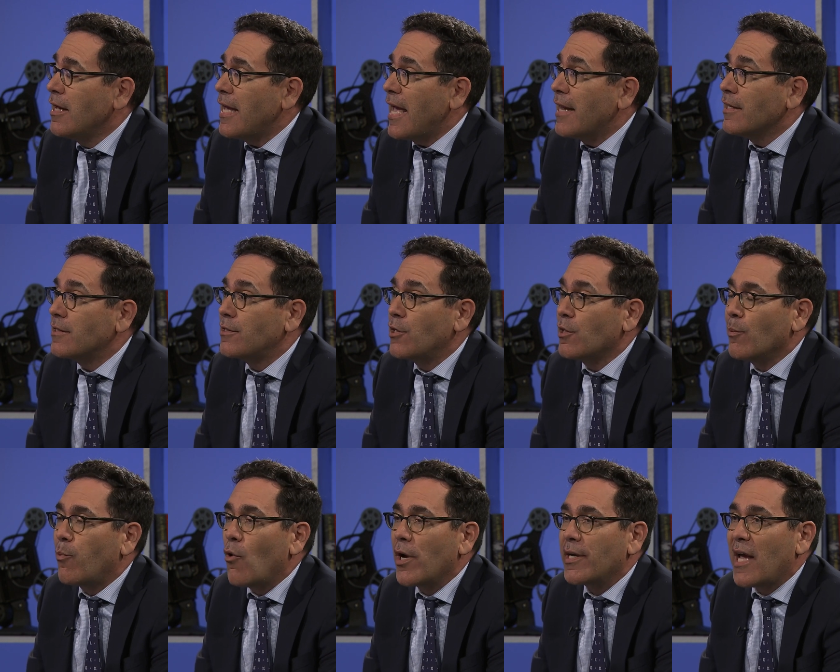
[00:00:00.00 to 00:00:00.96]
and it's to the
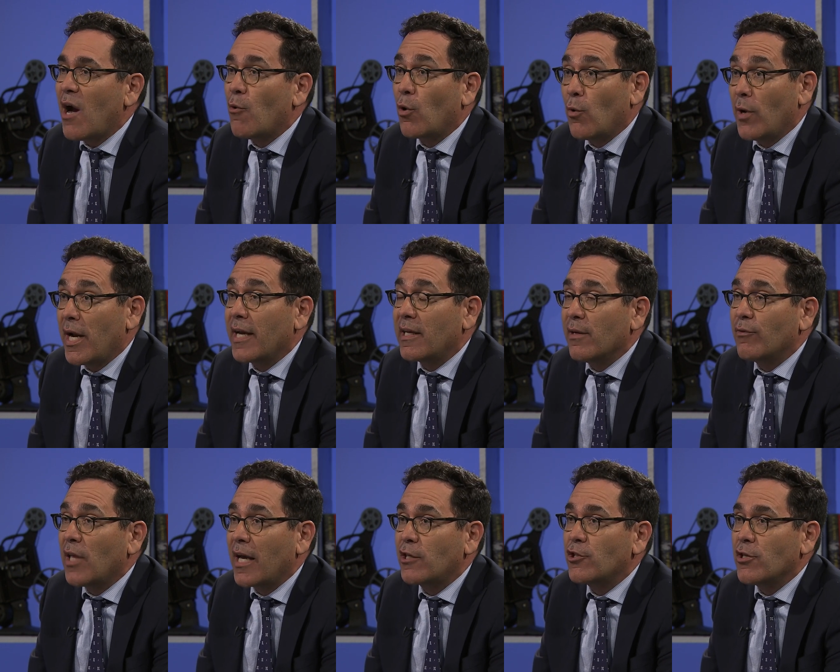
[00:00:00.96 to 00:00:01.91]
point now where when I give
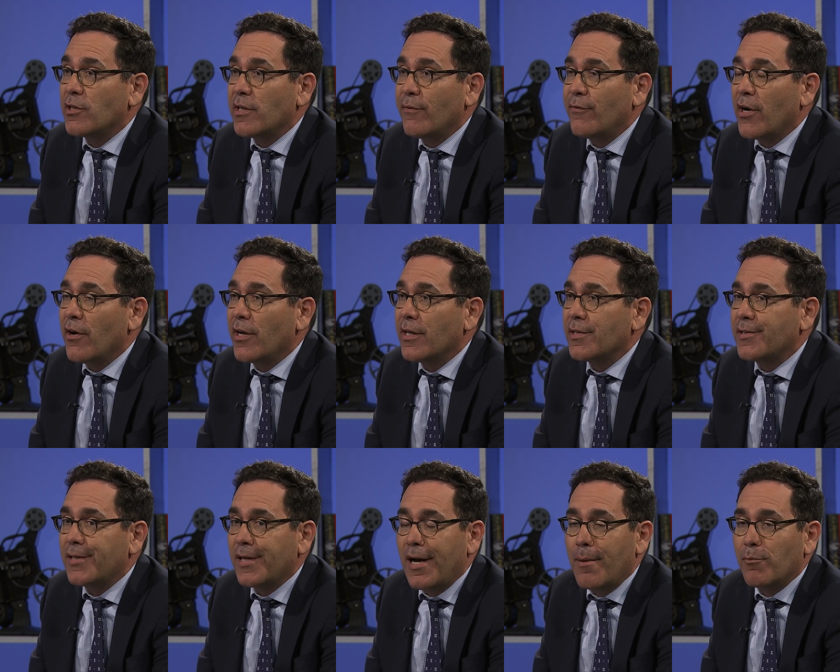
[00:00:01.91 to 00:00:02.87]
lectures at
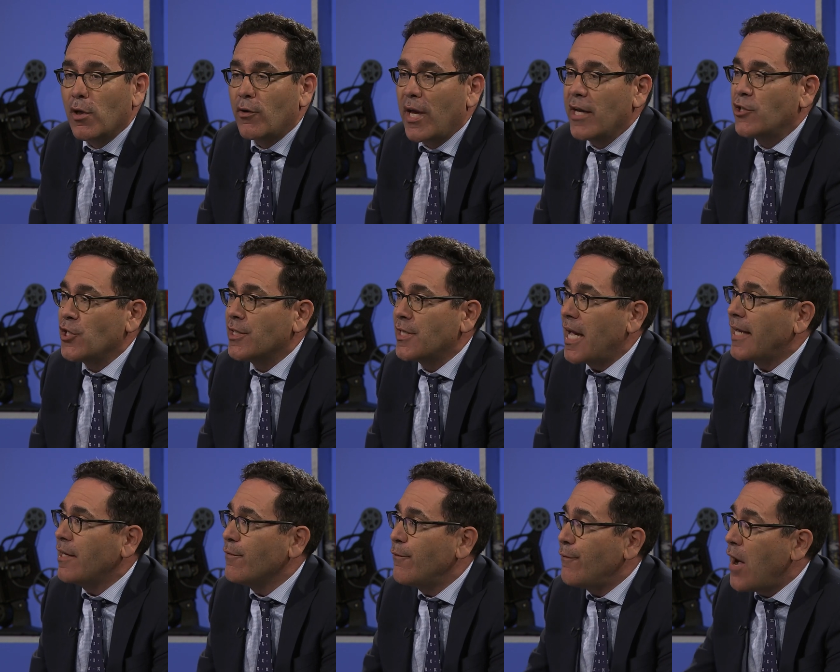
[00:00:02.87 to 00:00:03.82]
various um, locations, I
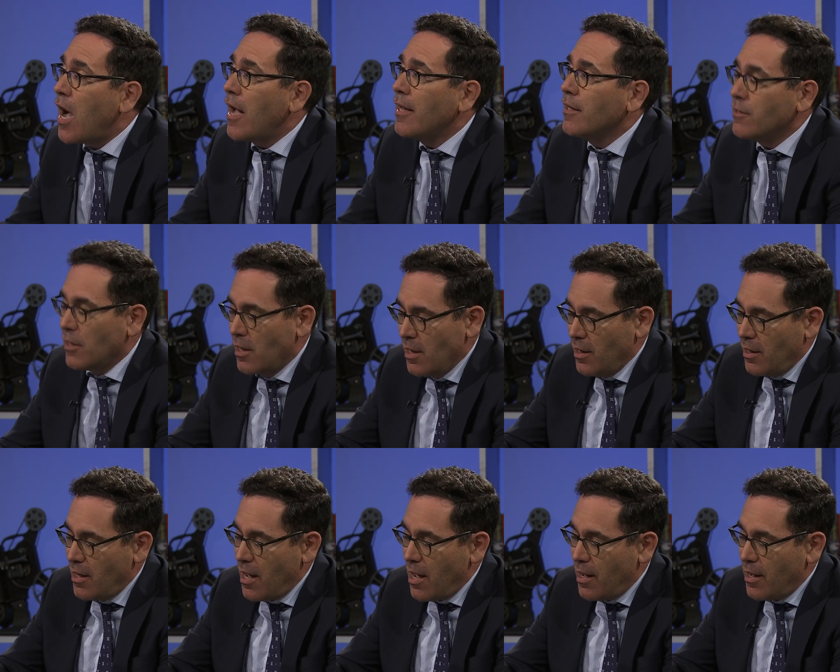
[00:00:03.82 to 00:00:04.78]
can find
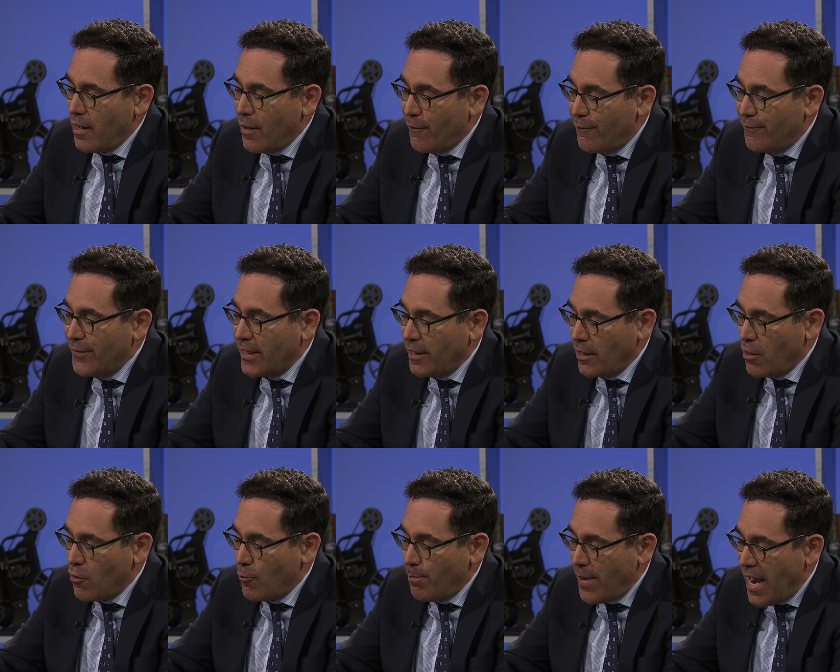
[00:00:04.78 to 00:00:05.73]
uh, a
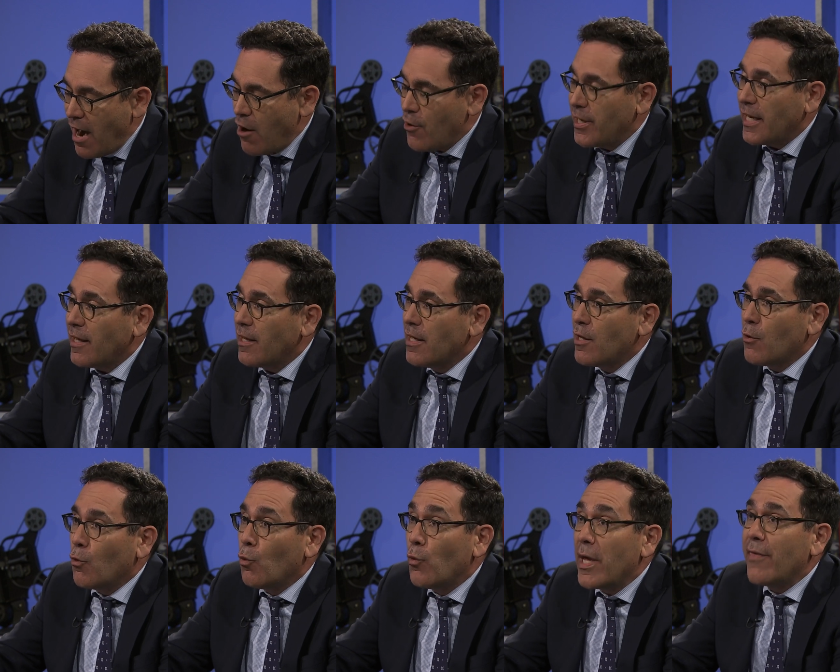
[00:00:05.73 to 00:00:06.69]
video parody
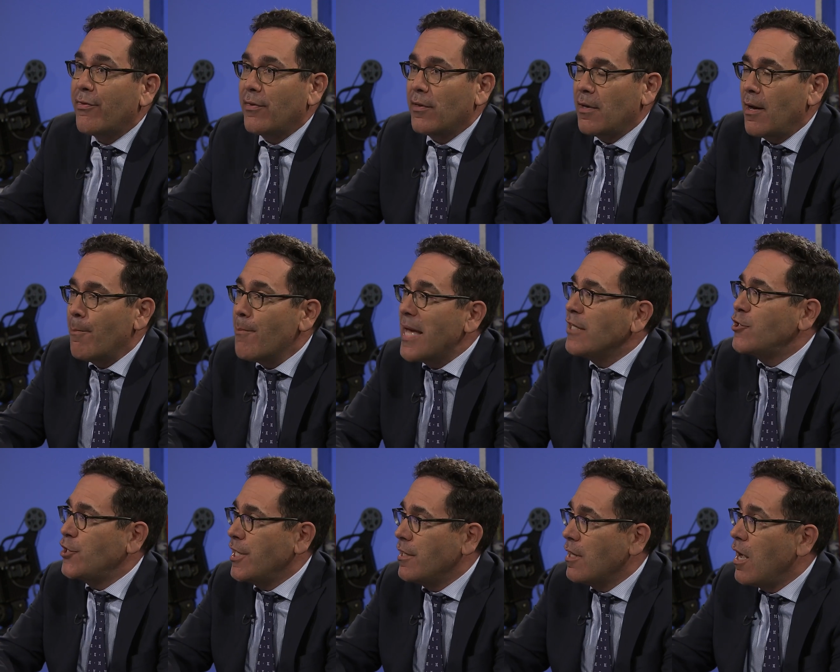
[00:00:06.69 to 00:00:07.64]
with a
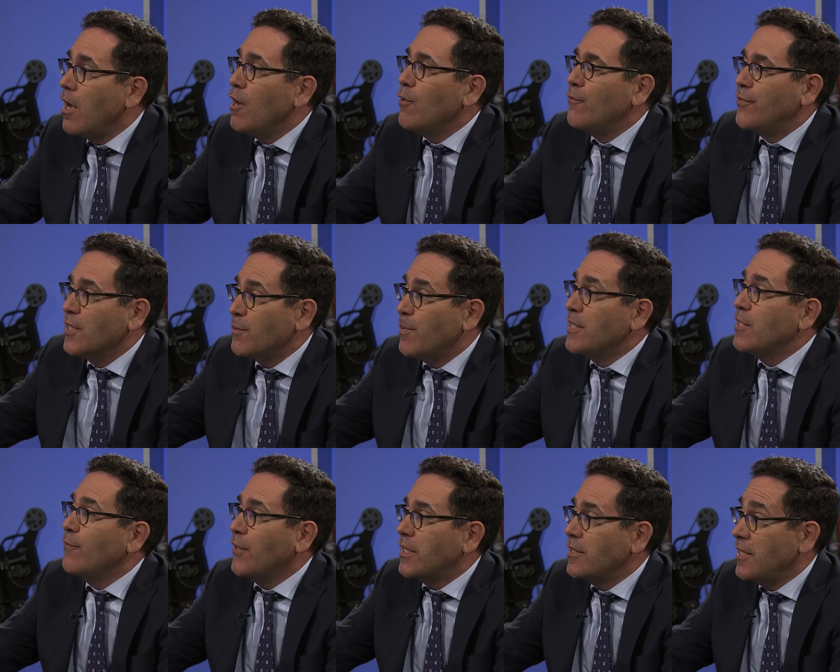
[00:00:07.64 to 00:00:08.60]
mention of the
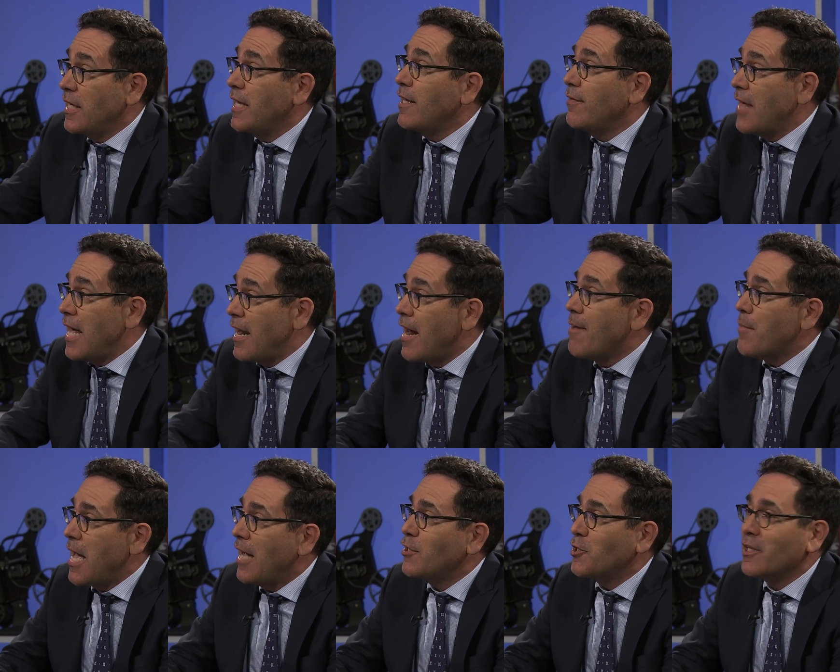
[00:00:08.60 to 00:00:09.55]
specific city that I'm
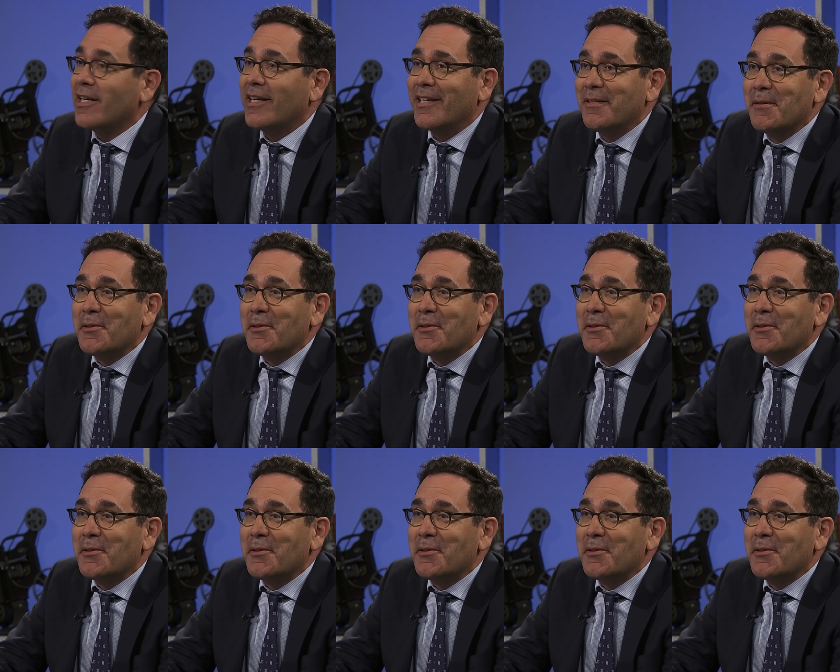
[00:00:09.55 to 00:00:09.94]
actually